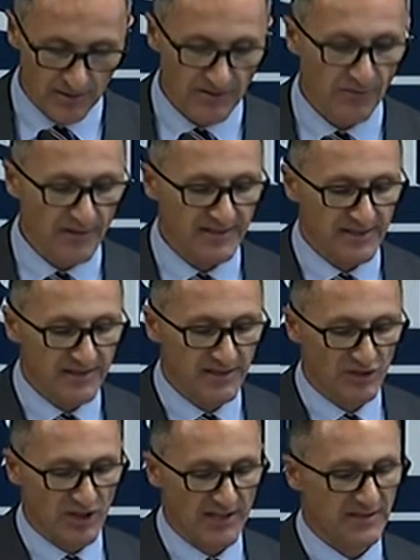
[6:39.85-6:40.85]
So this
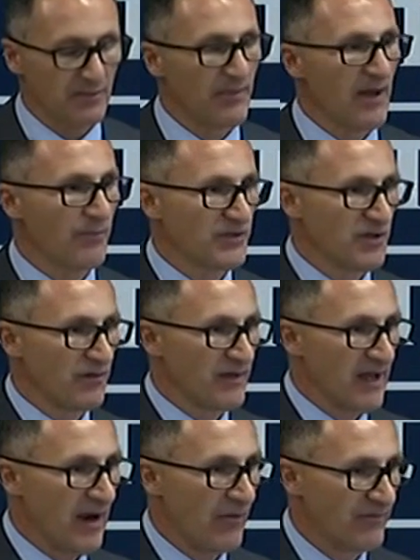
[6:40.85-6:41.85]
isn't just about
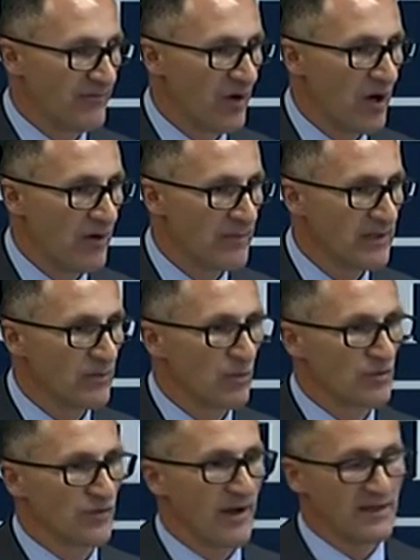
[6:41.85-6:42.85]
preserving our environment
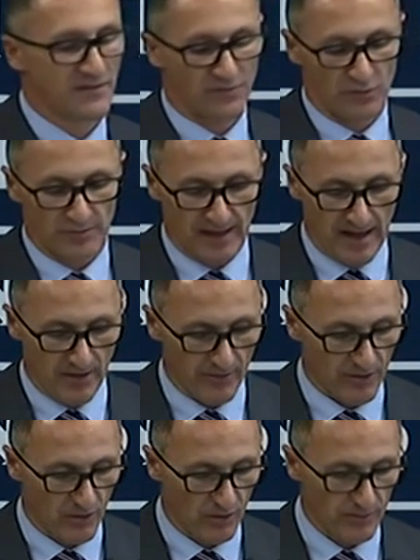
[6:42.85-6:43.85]
or transforming
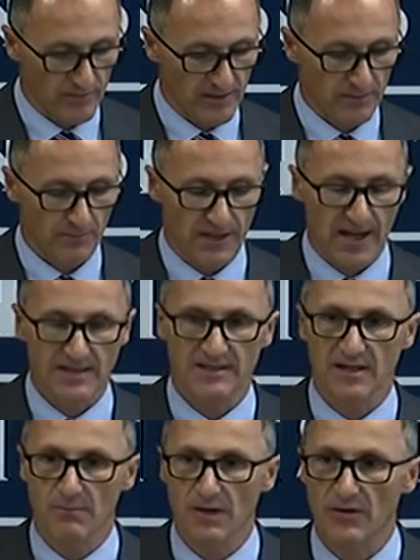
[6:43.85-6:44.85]
our economy, but as
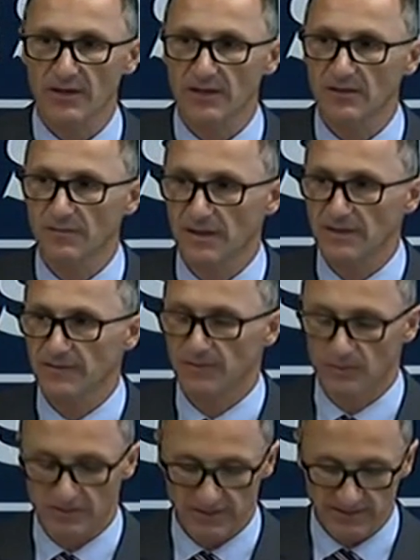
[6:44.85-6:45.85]
the American Defence
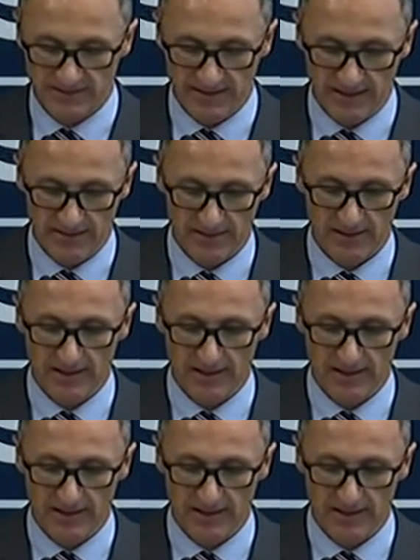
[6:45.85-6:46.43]
Forces said,